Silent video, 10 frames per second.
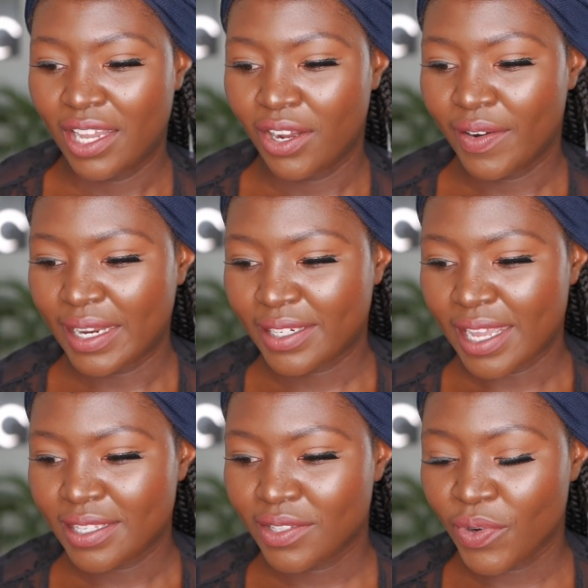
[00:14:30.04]
All right
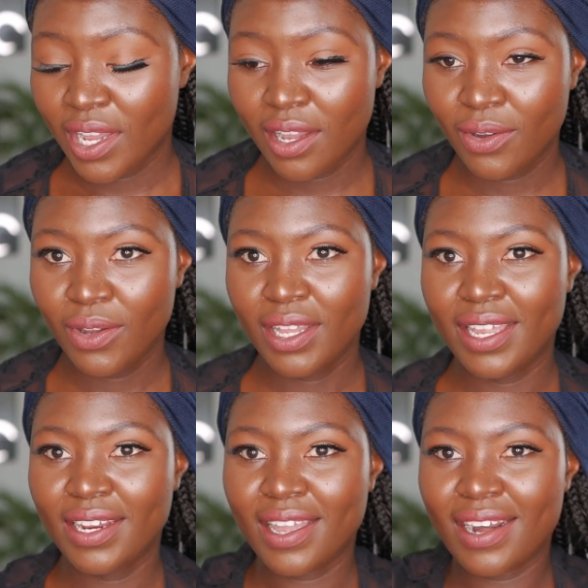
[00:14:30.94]
guys, so now
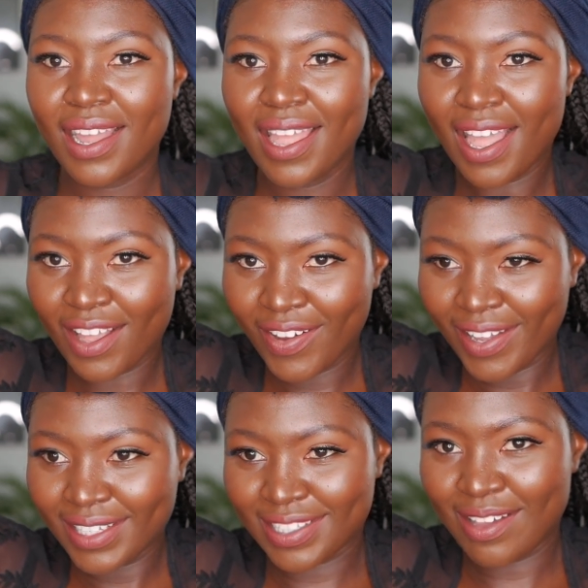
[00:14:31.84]
Henrik and I are
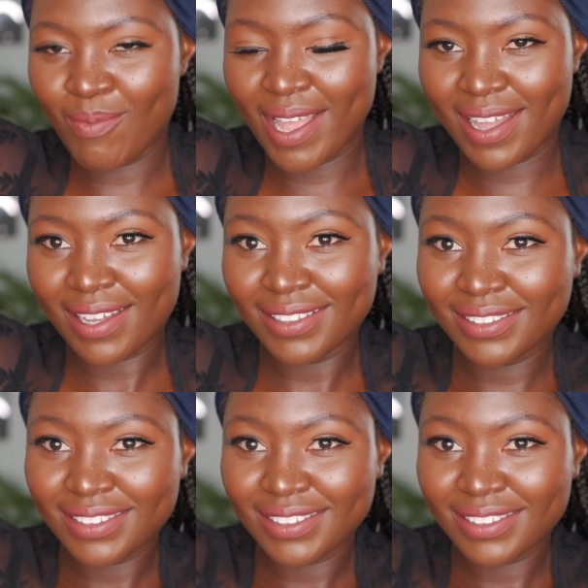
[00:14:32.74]
going somewhere.